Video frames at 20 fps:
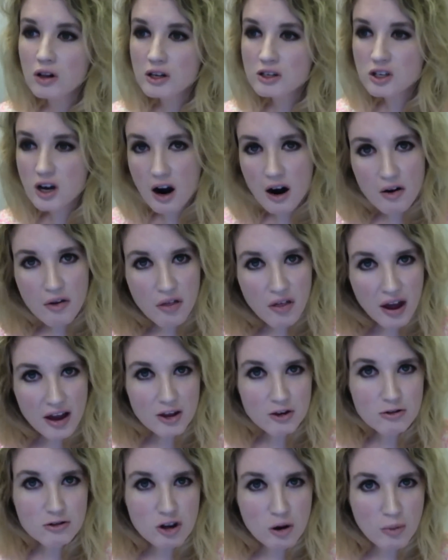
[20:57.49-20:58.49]
Lazar,
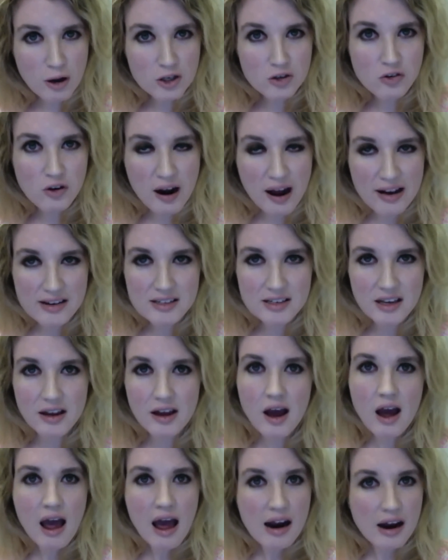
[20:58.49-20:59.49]
thank you so much for
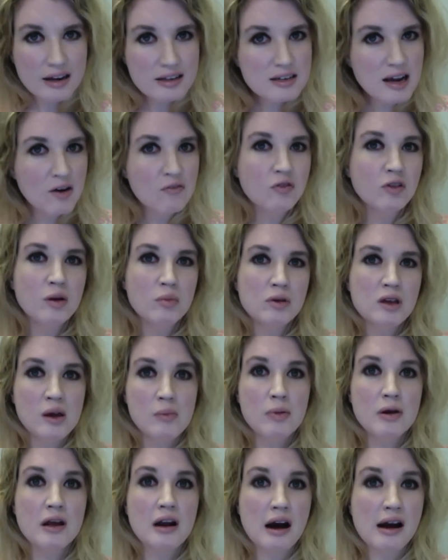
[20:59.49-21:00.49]
asking, and I definitely am
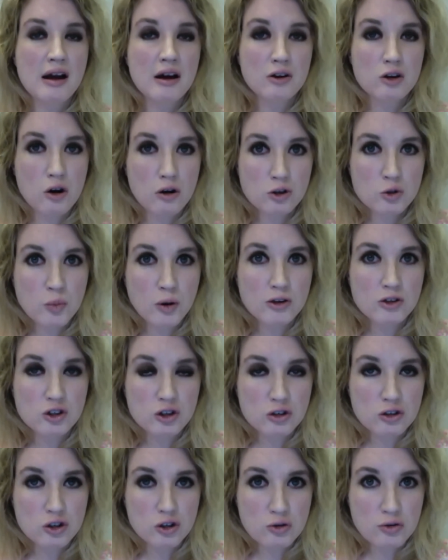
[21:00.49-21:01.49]
keeping an eye on
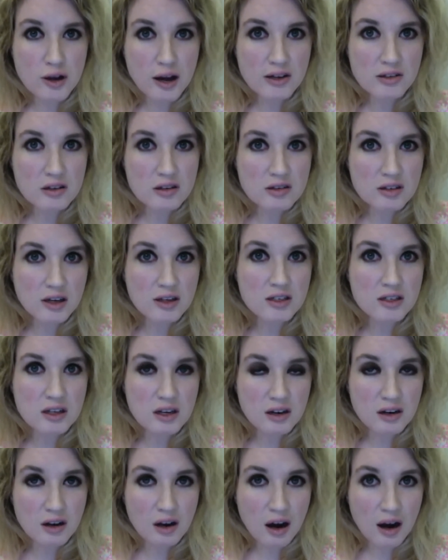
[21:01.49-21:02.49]
Ghostbusters
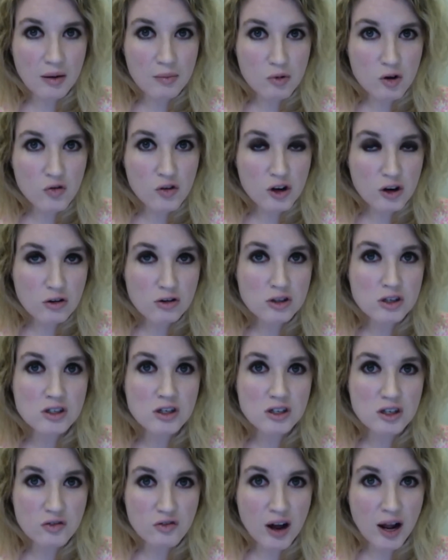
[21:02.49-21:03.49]
2016 uh, movie news as
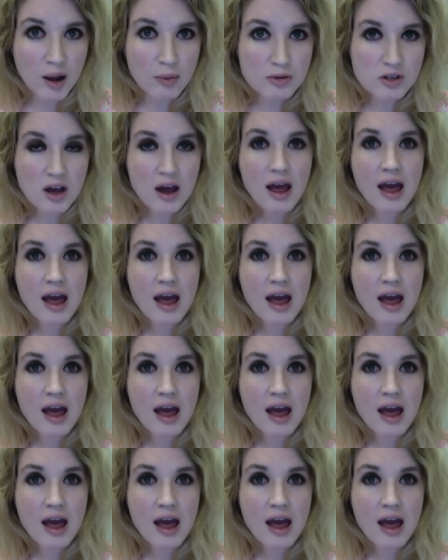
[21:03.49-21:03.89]
it develops,